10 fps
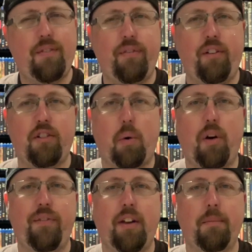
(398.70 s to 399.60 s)
the first
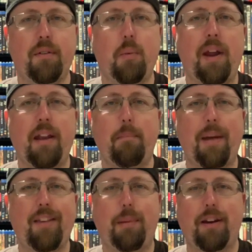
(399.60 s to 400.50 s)
horror film to win
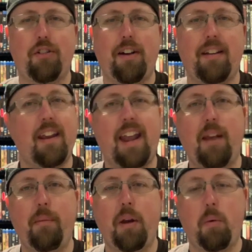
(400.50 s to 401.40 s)
Best Picture at the
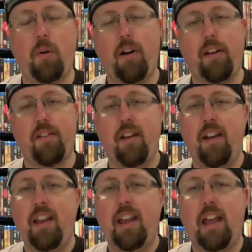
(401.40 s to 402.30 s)
Academy Awards.
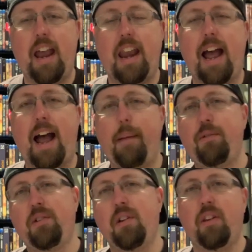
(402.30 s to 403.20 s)
An
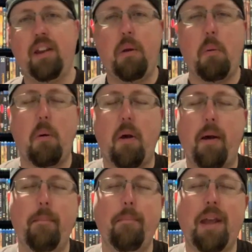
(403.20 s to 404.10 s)
absolutely
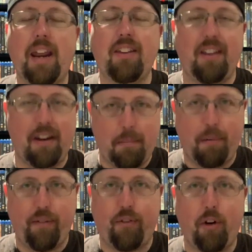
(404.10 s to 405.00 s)
amazing
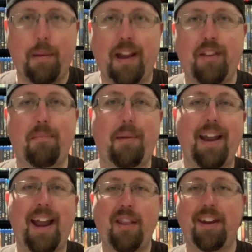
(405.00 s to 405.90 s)
performance by
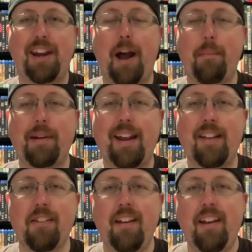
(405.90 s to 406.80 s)
Anthony
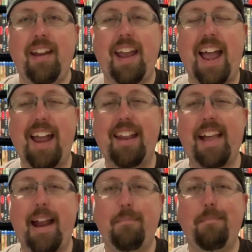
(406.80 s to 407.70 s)
Hopkins, and
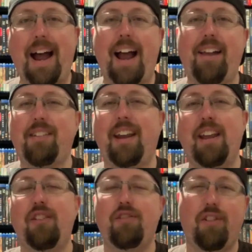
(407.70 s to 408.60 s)
that mask
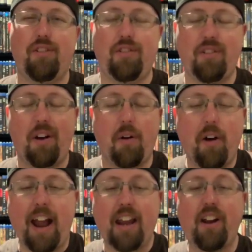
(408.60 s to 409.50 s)
is just so
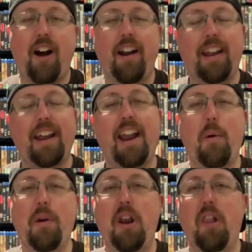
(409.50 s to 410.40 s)
iconic, and I
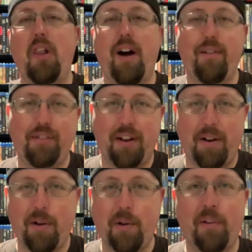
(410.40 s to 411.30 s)
would love to
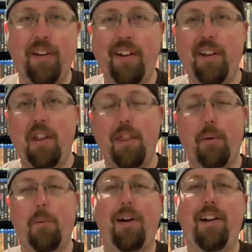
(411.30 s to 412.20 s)
own the
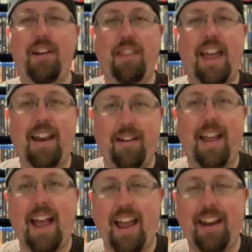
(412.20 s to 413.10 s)
one that
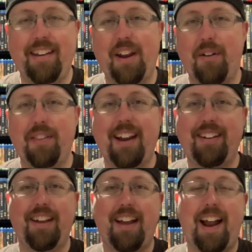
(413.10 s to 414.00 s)

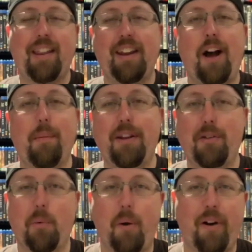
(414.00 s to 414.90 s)
Anthony
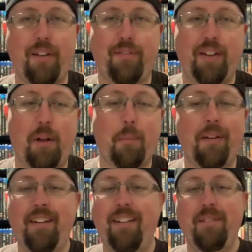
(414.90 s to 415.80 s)
Hopkins wore in the film.
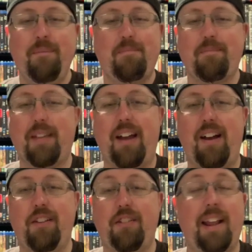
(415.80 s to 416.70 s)

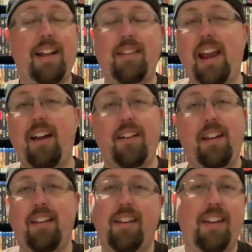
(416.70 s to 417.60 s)
So that's,
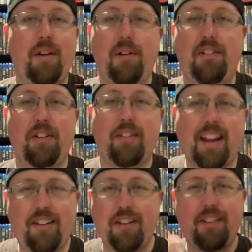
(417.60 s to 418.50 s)
it's
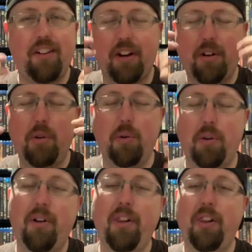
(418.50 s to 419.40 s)
just such a
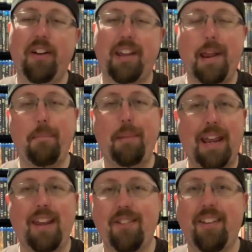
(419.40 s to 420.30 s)
cool looking
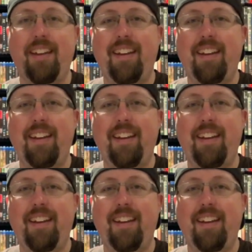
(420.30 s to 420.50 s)
piece.